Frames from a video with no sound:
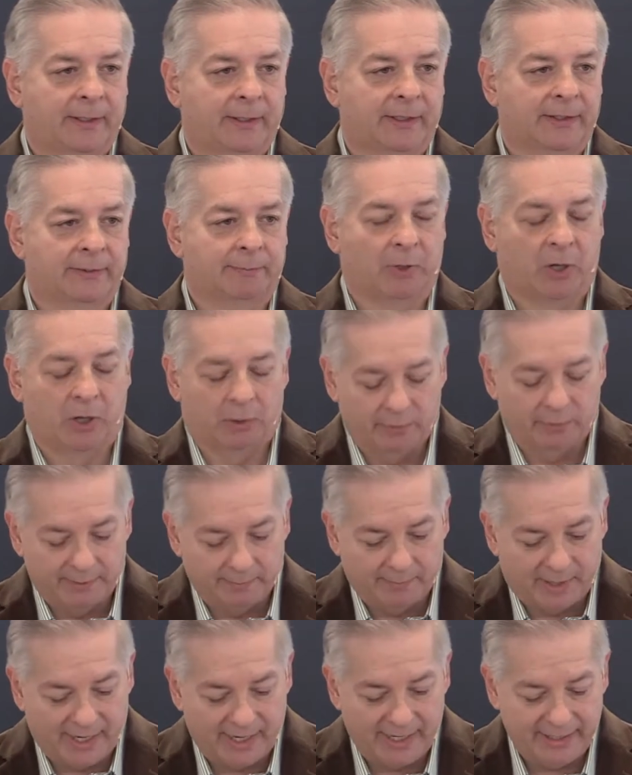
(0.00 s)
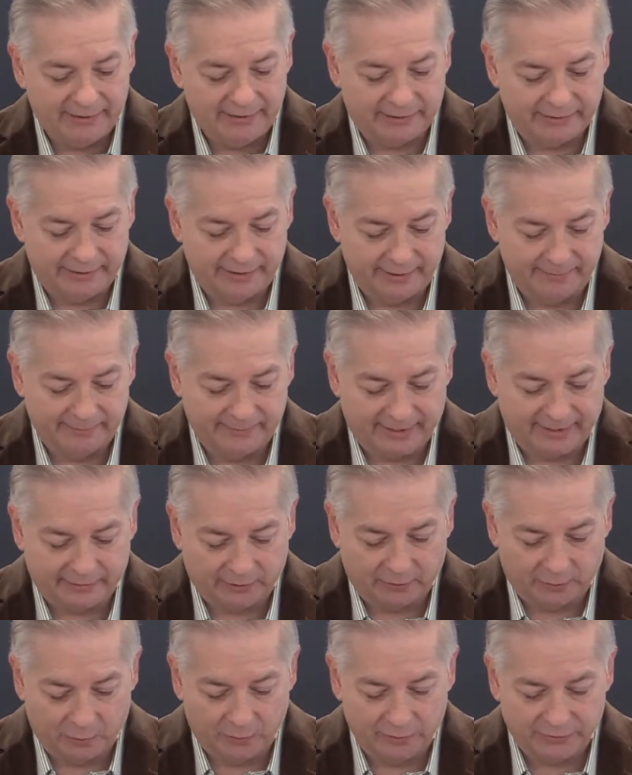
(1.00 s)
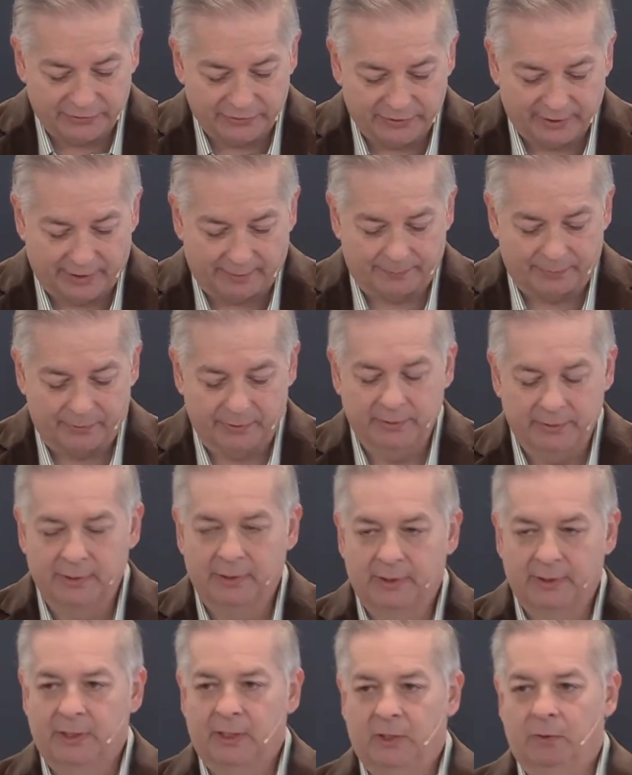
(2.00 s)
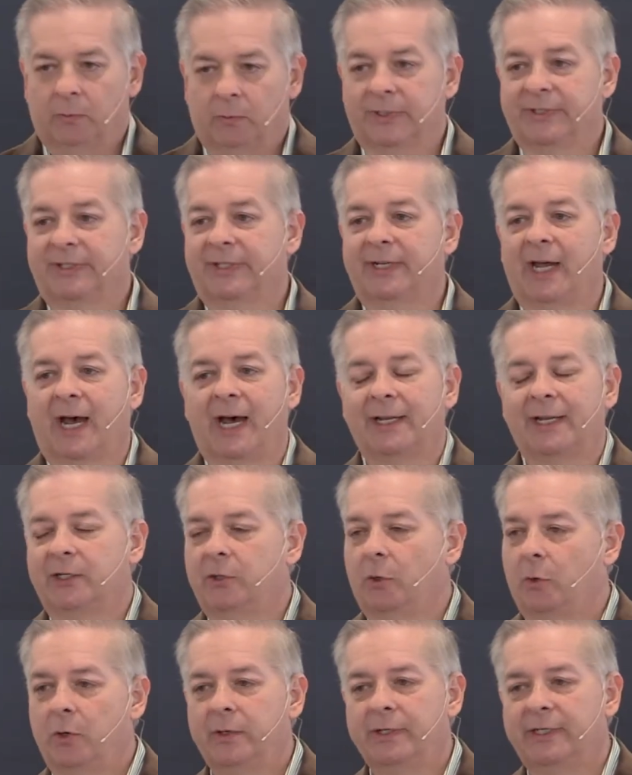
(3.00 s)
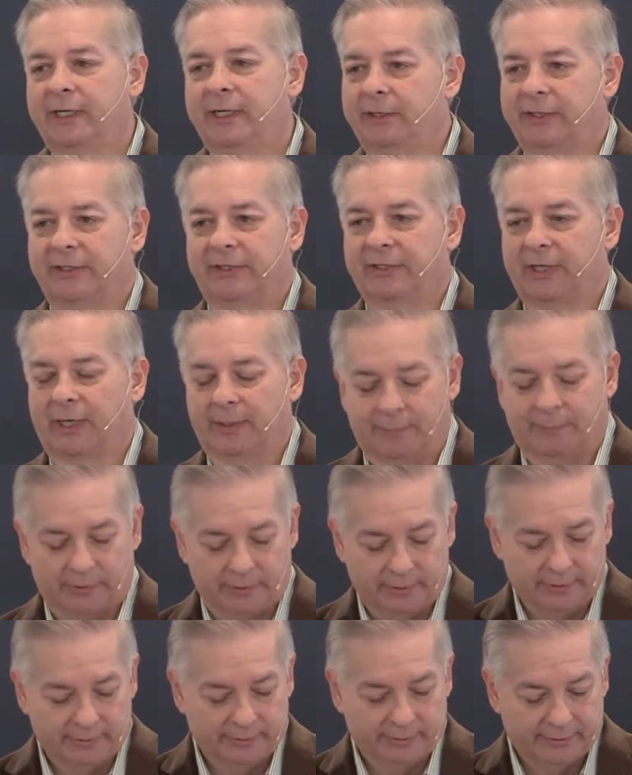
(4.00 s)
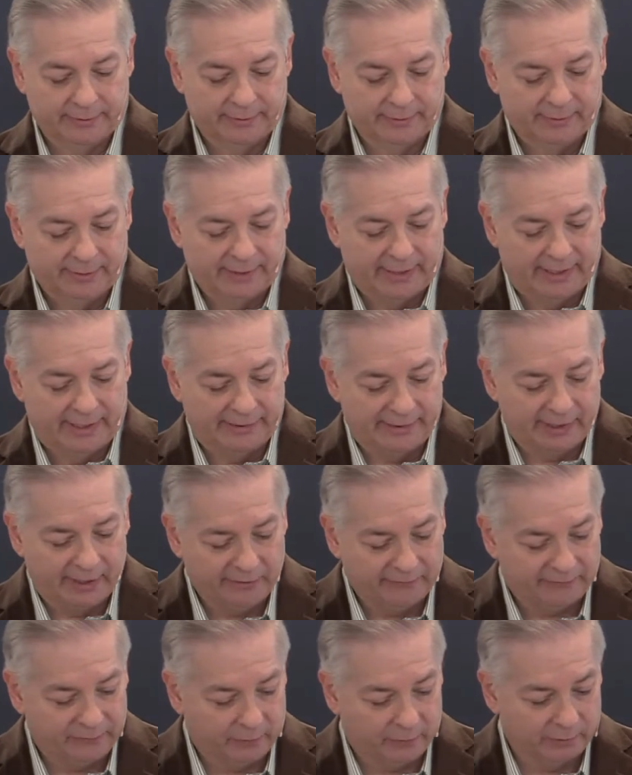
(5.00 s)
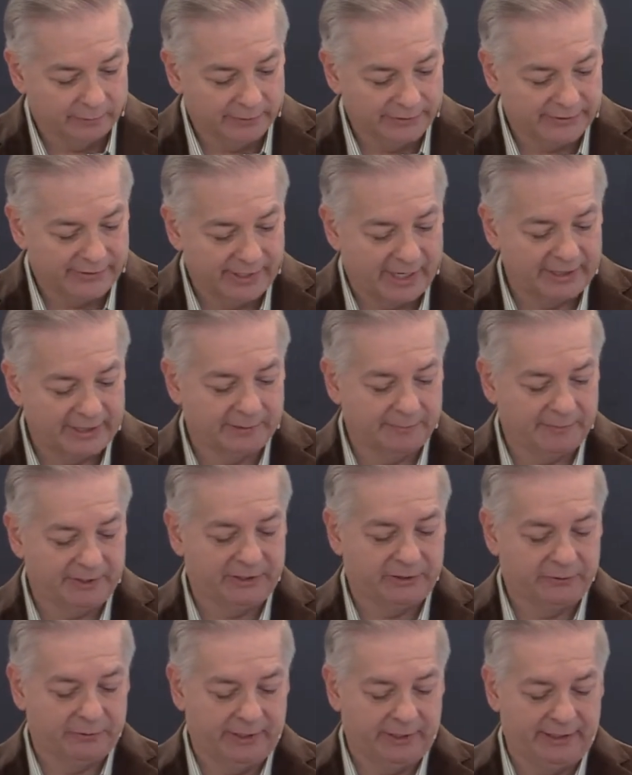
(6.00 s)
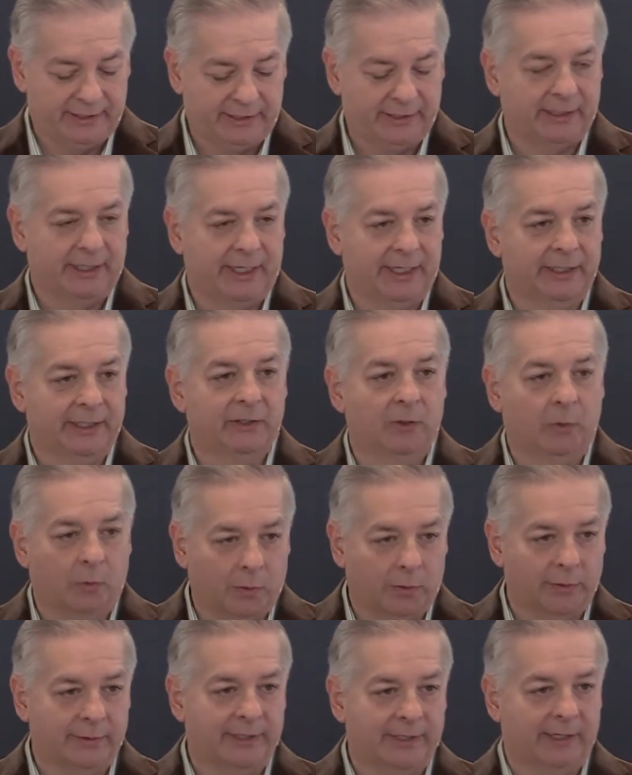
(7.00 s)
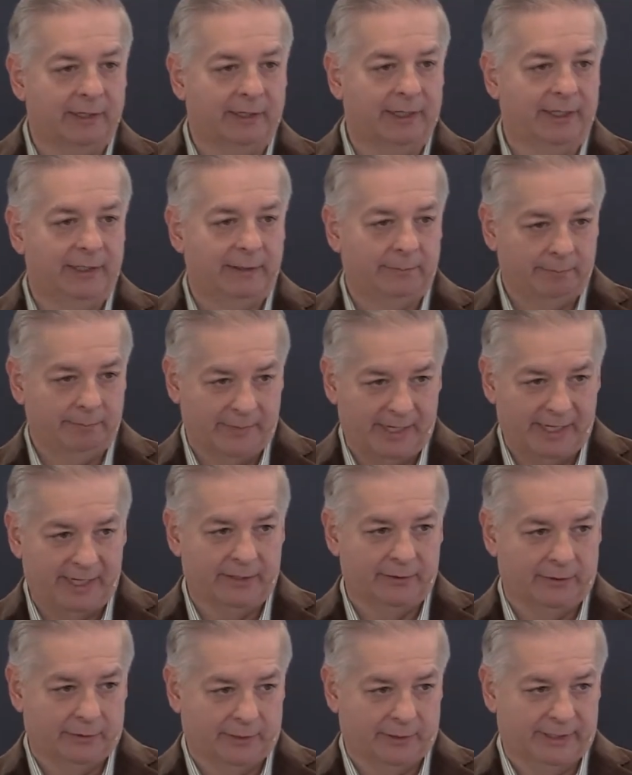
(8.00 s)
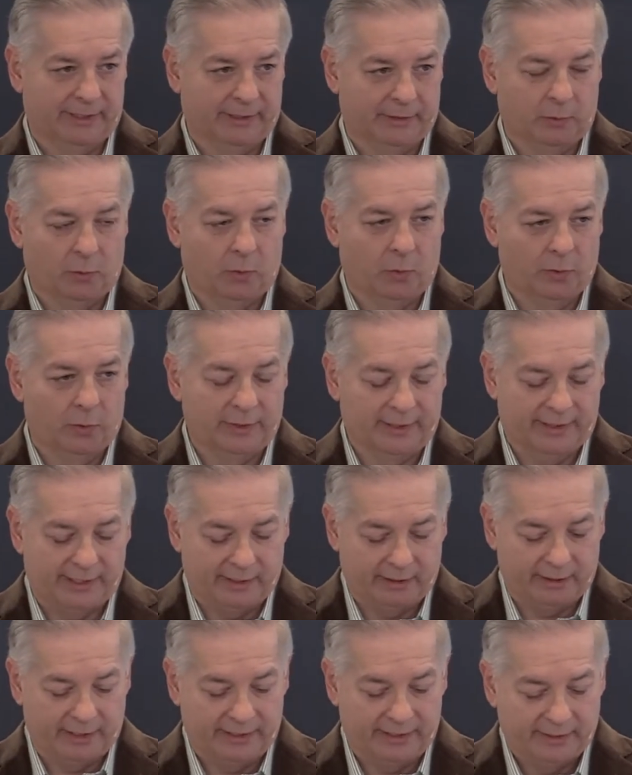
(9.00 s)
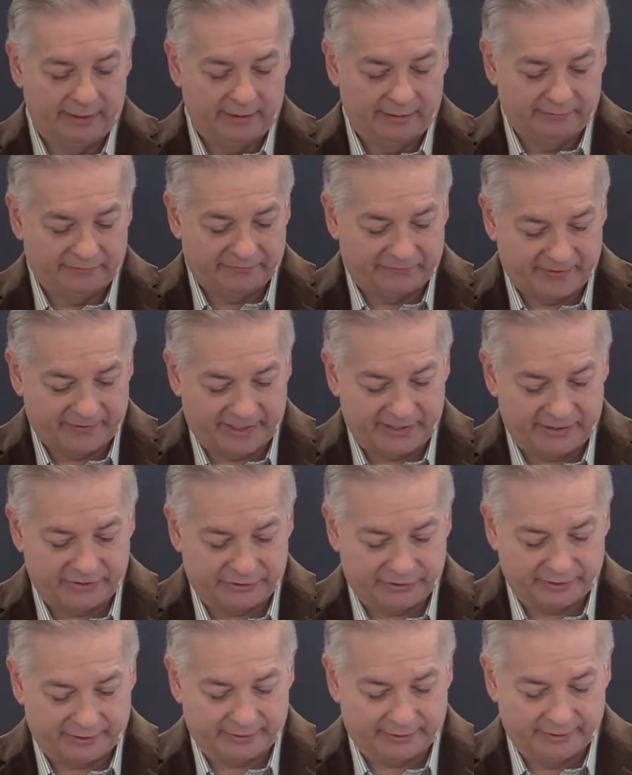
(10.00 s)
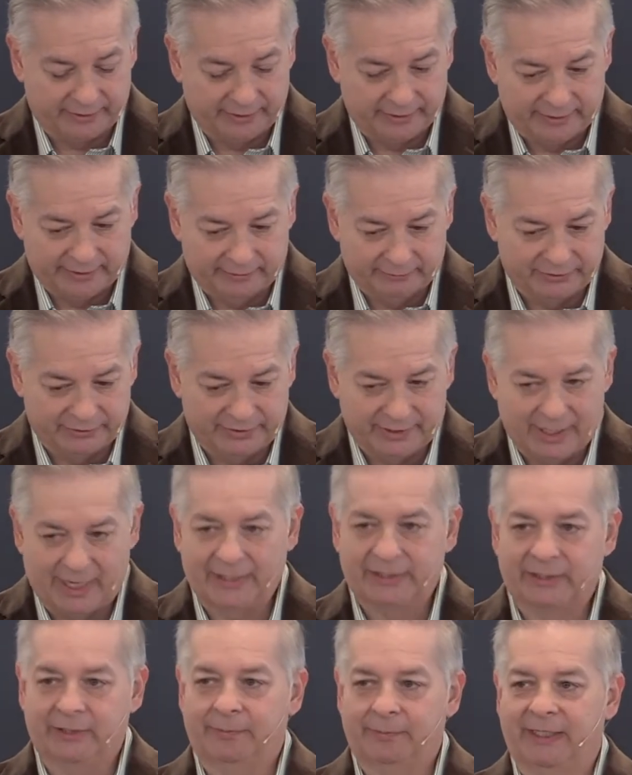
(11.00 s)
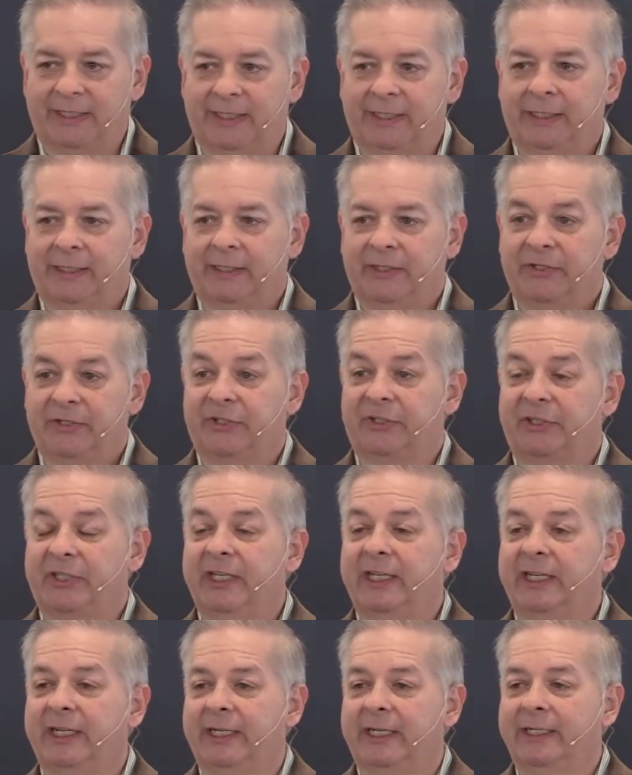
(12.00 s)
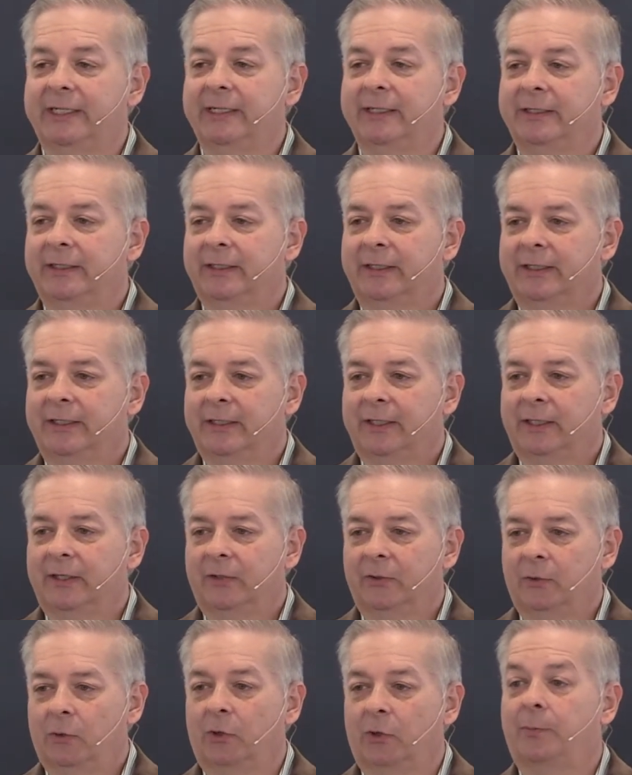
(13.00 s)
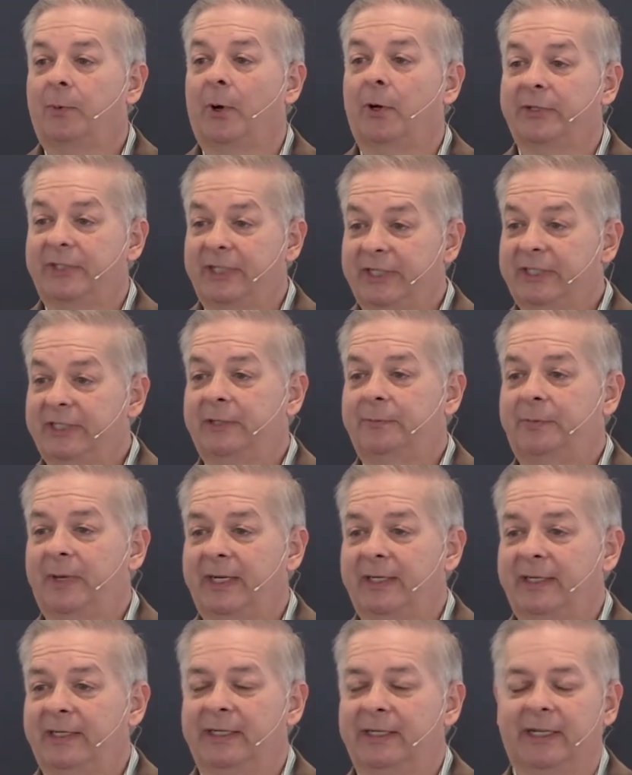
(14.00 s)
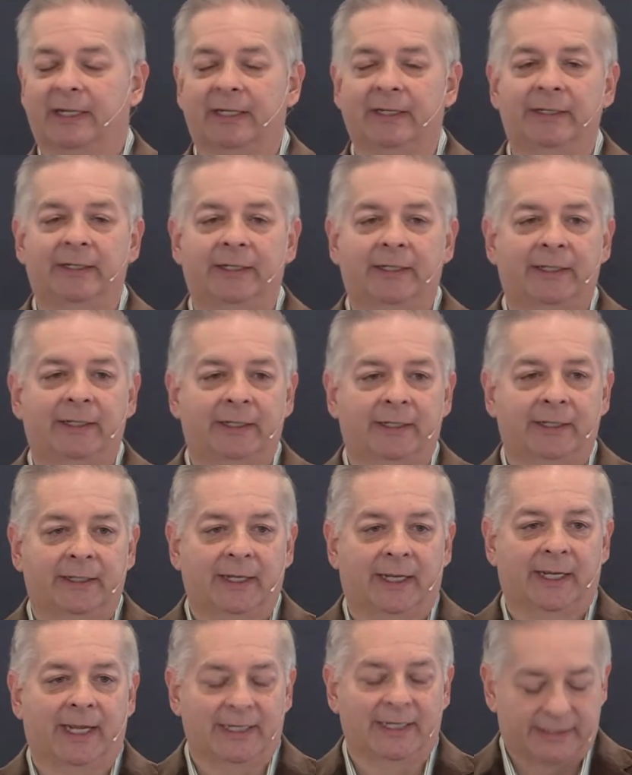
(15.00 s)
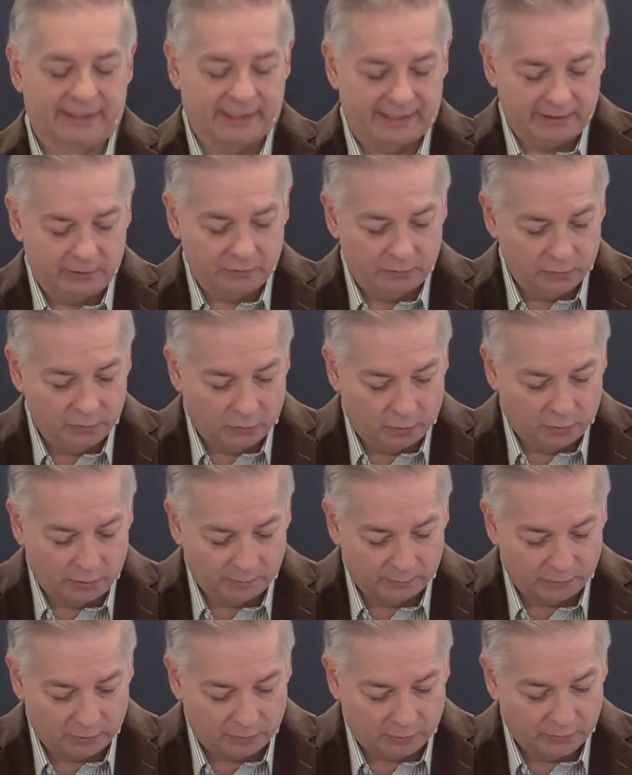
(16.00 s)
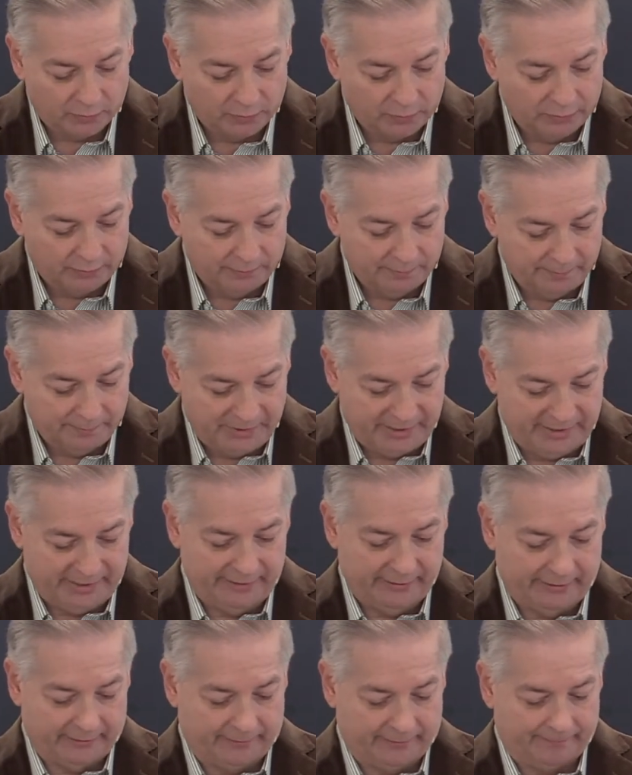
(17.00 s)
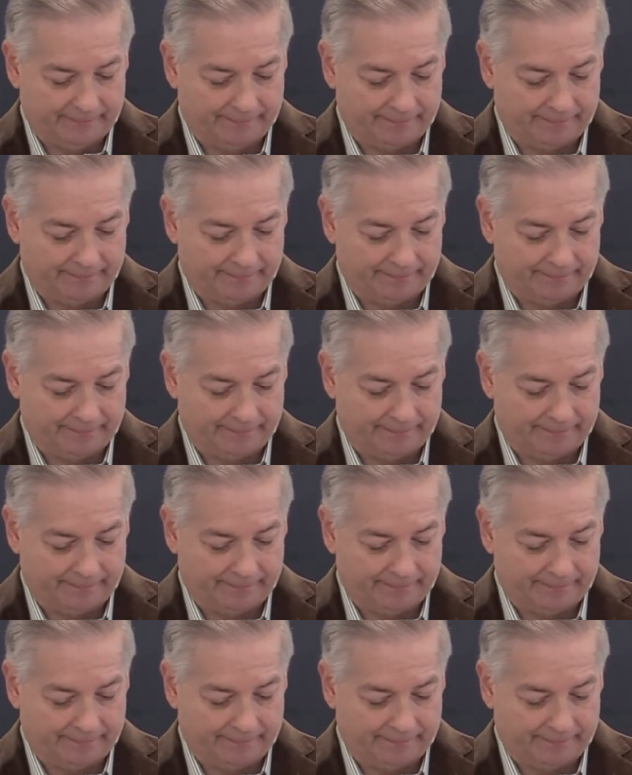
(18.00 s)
And Paul reminds them that the Lord's Supper was not an ordinary supper and therefore was not to be treated in an ordinary manner, in an ordinary fashion. It was not to be seen nor participated in as a normal meal.